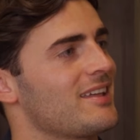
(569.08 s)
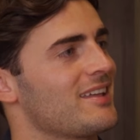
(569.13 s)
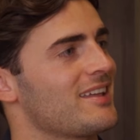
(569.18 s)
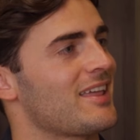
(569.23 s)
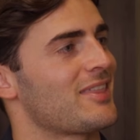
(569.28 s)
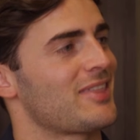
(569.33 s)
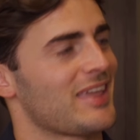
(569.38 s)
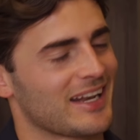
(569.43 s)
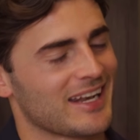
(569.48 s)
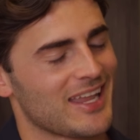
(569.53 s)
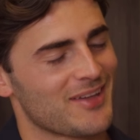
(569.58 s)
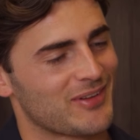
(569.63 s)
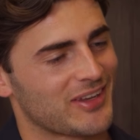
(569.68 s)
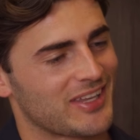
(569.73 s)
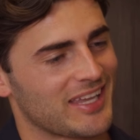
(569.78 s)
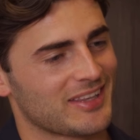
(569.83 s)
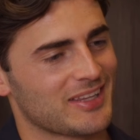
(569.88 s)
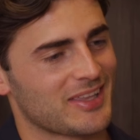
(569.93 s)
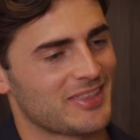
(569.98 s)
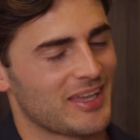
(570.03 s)
I think Liver
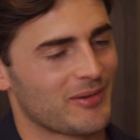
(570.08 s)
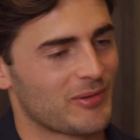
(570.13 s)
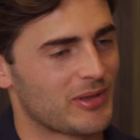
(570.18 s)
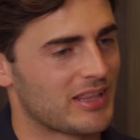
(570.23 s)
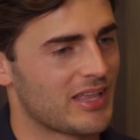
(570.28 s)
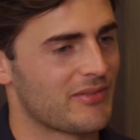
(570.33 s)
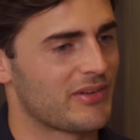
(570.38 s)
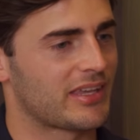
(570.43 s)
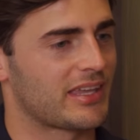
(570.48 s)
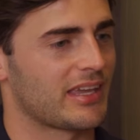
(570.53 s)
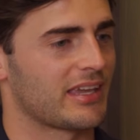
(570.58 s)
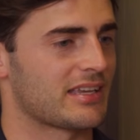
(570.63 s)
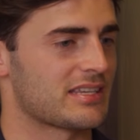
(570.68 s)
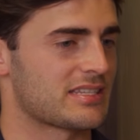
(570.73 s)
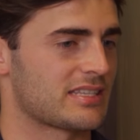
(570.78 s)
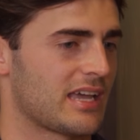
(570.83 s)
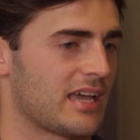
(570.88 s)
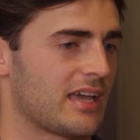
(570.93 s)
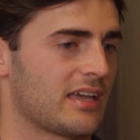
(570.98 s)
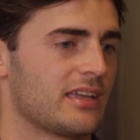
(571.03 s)
King. The thing with Liver King
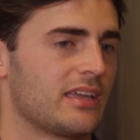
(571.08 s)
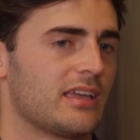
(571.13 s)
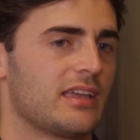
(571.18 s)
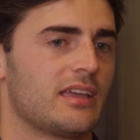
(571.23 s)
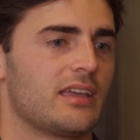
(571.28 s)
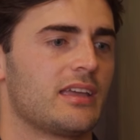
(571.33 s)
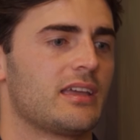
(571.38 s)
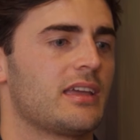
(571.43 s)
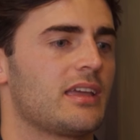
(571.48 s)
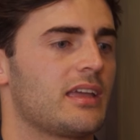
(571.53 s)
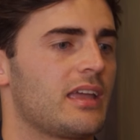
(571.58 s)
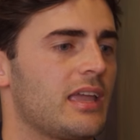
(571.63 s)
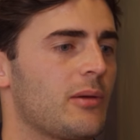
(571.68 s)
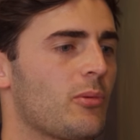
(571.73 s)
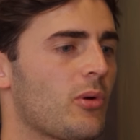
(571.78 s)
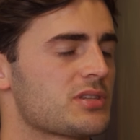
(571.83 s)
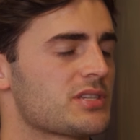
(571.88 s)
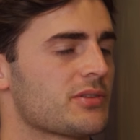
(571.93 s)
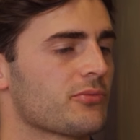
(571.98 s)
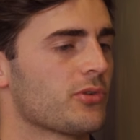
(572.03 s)
is that he
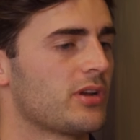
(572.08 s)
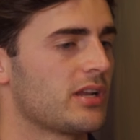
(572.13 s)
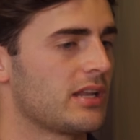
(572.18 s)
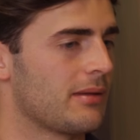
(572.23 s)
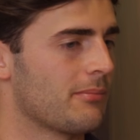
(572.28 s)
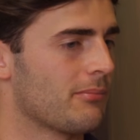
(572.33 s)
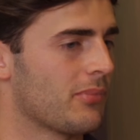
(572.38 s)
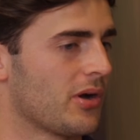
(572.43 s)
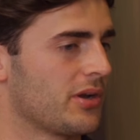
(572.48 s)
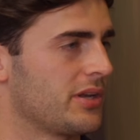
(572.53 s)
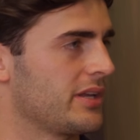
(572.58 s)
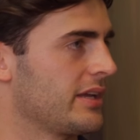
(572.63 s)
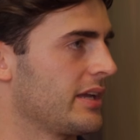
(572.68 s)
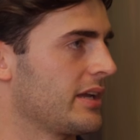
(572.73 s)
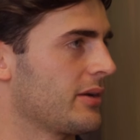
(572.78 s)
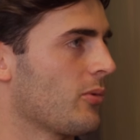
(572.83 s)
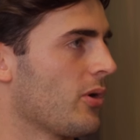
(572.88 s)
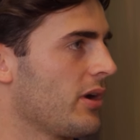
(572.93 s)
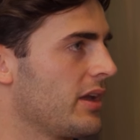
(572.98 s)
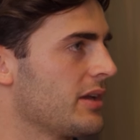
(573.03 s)
wasn't really
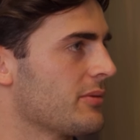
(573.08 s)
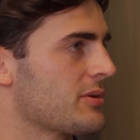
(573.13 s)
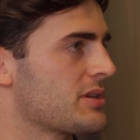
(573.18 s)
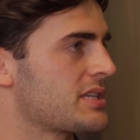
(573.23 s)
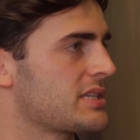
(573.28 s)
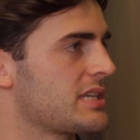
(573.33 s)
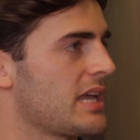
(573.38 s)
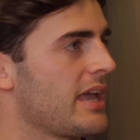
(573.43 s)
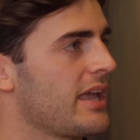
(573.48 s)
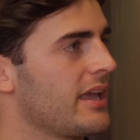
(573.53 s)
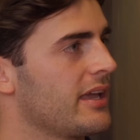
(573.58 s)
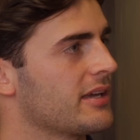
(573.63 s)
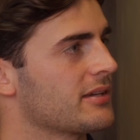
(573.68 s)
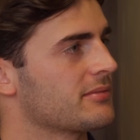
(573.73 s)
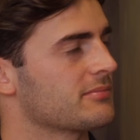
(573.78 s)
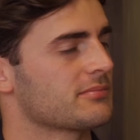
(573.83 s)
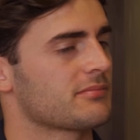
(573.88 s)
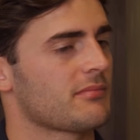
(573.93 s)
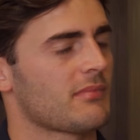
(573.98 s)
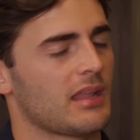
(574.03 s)
embodying what he was
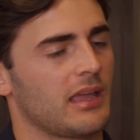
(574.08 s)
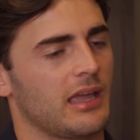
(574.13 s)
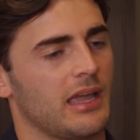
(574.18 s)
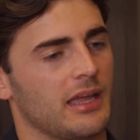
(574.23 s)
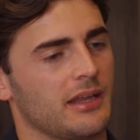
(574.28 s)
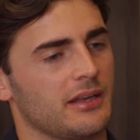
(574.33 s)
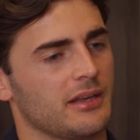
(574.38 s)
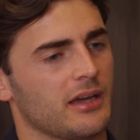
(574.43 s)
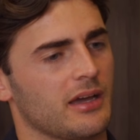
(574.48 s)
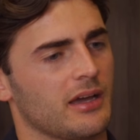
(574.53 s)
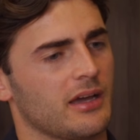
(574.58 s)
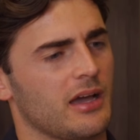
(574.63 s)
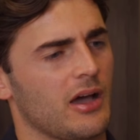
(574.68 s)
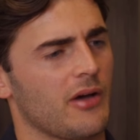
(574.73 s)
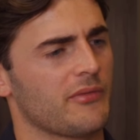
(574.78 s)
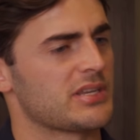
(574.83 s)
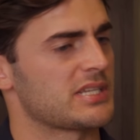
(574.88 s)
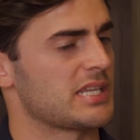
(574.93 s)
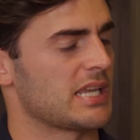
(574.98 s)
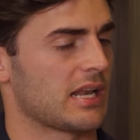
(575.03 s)
saying. And
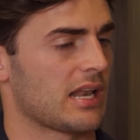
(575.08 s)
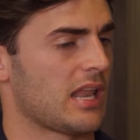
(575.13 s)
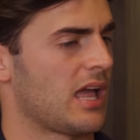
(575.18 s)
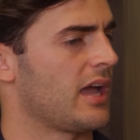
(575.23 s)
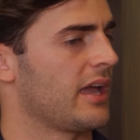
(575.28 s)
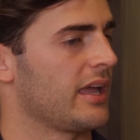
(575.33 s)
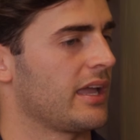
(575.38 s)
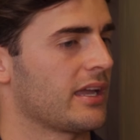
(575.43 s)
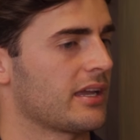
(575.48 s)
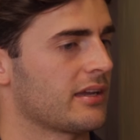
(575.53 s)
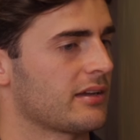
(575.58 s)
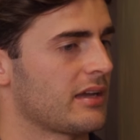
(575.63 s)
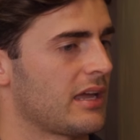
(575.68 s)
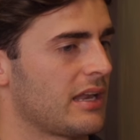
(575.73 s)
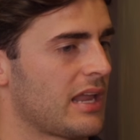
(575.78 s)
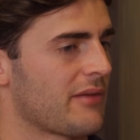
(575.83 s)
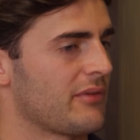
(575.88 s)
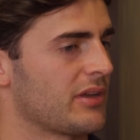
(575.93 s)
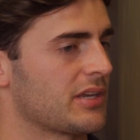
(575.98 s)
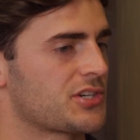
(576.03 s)
obviously lying
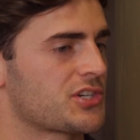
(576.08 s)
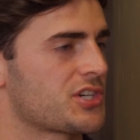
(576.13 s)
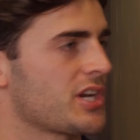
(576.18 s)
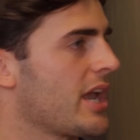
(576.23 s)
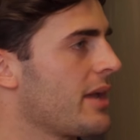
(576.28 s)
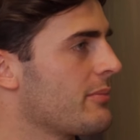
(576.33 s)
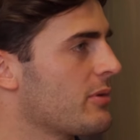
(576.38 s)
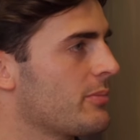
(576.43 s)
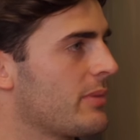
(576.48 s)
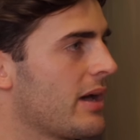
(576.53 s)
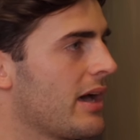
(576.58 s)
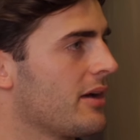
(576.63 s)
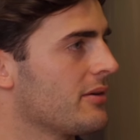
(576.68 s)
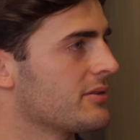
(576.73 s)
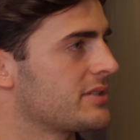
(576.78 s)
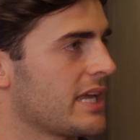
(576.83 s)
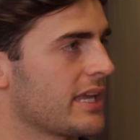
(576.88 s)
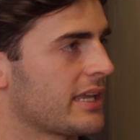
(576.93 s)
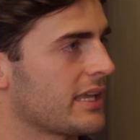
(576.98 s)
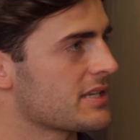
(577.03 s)
and having shame
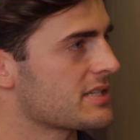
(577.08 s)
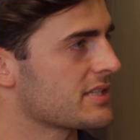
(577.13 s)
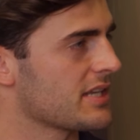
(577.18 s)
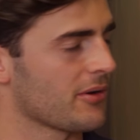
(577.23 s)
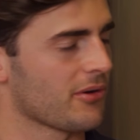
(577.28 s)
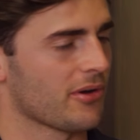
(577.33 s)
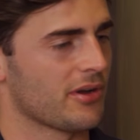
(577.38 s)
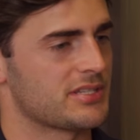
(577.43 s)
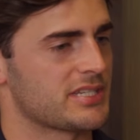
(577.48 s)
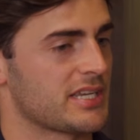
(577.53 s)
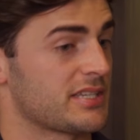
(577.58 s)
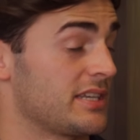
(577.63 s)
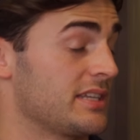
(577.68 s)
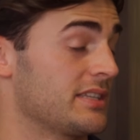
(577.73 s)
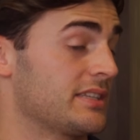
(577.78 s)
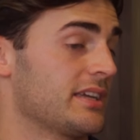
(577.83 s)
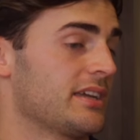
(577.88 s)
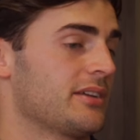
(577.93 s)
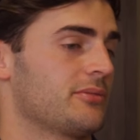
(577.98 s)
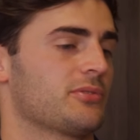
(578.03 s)
about taking steroids as he
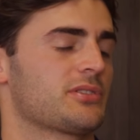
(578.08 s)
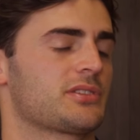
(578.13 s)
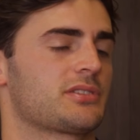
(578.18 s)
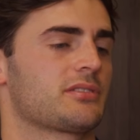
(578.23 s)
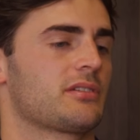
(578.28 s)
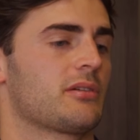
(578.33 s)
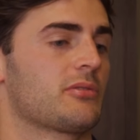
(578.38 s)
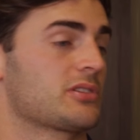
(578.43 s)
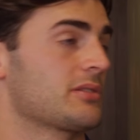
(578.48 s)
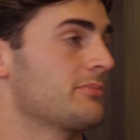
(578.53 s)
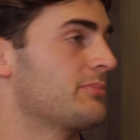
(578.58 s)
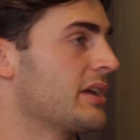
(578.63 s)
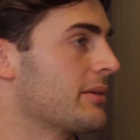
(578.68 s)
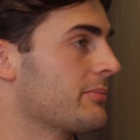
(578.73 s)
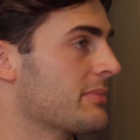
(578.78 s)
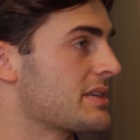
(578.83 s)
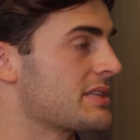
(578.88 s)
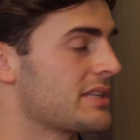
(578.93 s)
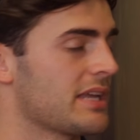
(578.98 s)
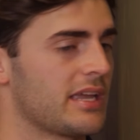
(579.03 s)
did was a big
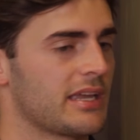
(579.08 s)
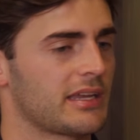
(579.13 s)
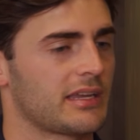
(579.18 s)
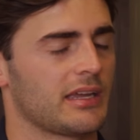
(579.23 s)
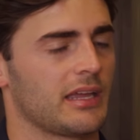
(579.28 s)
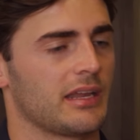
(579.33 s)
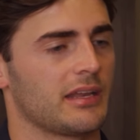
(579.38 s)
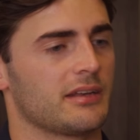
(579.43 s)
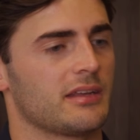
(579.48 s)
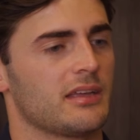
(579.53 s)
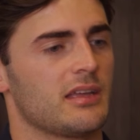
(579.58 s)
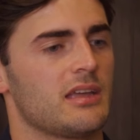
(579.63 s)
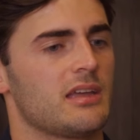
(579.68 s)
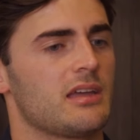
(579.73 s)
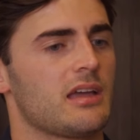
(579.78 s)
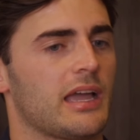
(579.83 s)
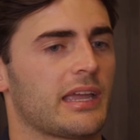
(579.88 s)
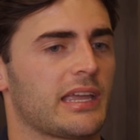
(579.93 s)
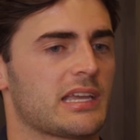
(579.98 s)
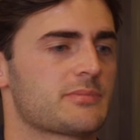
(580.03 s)
mistake. Yeah. And
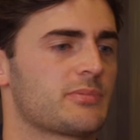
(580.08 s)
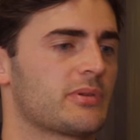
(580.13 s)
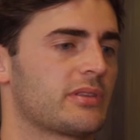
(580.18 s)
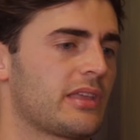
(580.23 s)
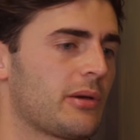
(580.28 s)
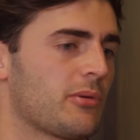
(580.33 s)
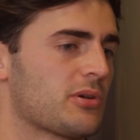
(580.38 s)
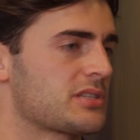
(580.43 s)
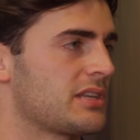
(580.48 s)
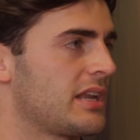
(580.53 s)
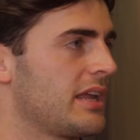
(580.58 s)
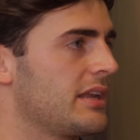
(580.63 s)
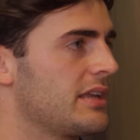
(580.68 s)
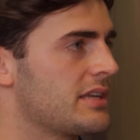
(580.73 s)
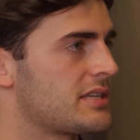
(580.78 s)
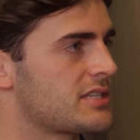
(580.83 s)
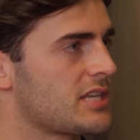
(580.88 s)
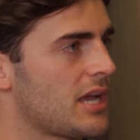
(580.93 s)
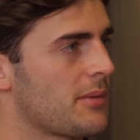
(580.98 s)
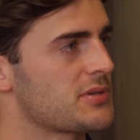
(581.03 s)
I guess there wasn't any
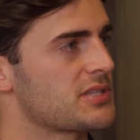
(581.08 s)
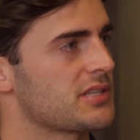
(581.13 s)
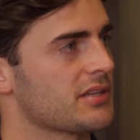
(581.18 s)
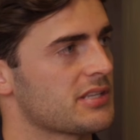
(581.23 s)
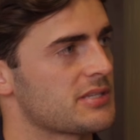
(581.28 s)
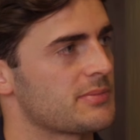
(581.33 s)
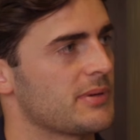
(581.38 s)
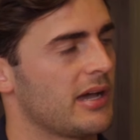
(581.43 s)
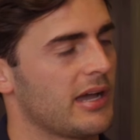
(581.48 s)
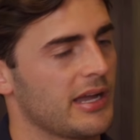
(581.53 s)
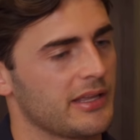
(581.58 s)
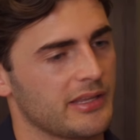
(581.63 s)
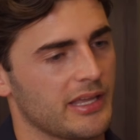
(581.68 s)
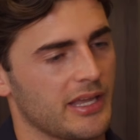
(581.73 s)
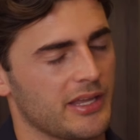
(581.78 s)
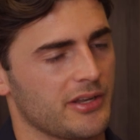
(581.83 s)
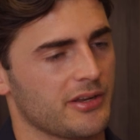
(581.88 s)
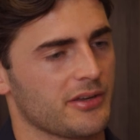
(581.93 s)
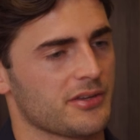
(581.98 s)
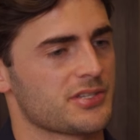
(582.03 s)
substance behind
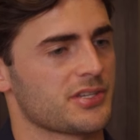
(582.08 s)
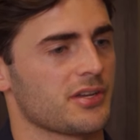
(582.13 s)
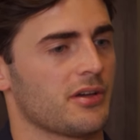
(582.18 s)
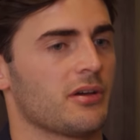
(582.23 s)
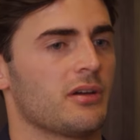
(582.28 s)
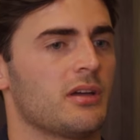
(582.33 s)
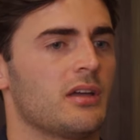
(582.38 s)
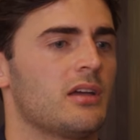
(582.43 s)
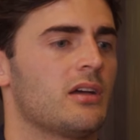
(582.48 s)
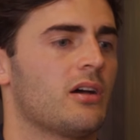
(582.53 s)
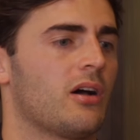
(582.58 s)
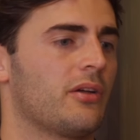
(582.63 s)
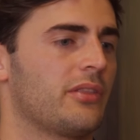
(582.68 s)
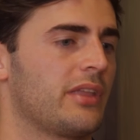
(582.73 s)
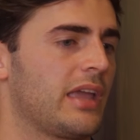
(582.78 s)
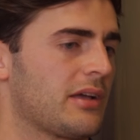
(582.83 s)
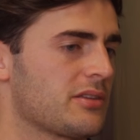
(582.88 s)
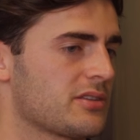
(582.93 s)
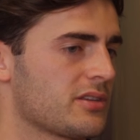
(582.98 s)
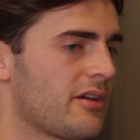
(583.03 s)
there, So
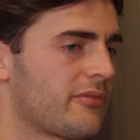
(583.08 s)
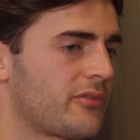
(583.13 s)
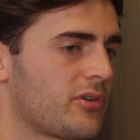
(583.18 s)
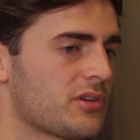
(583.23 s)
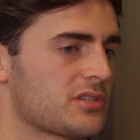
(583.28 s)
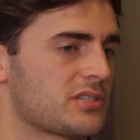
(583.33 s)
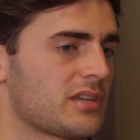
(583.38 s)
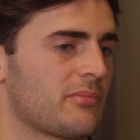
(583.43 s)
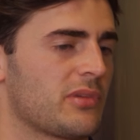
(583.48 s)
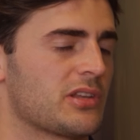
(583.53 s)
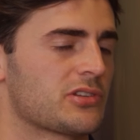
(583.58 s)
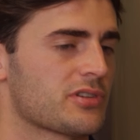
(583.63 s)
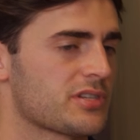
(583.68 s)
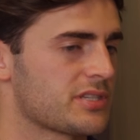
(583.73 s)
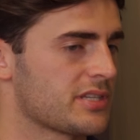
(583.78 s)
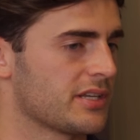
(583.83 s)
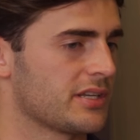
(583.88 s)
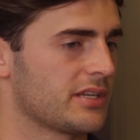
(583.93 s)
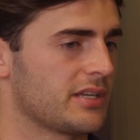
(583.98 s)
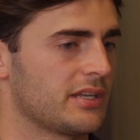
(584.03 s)
of course, I'm
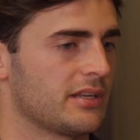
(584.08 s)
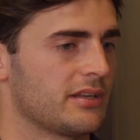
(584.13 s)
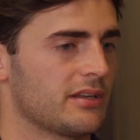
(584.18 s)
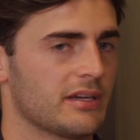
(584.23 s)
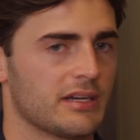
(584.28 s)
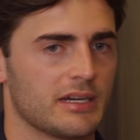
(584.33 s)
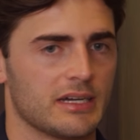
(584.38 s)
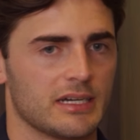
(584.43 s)
interested in